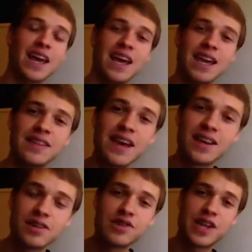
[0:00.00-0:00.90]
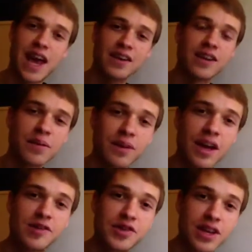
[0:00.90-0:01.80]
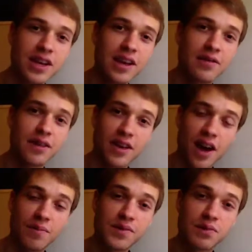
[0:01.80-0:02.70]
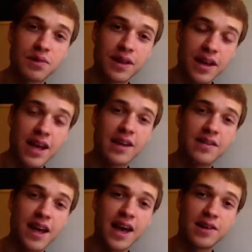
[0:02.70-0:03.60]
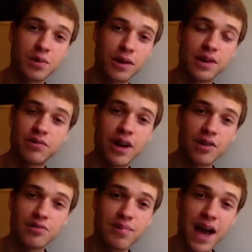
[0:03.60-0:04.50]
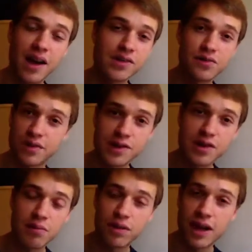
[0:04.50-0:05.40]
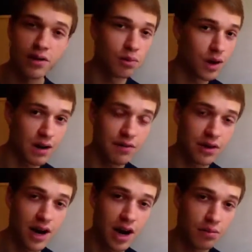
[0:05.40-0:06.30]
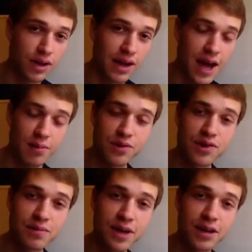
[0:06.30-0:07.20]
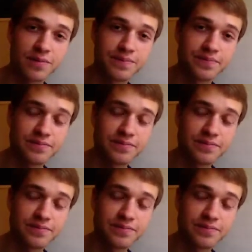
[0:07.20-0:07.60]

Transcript: and then you just add it up and see if it comes within that 2,300 pounds for this airplane or whatever your airplane happens to be.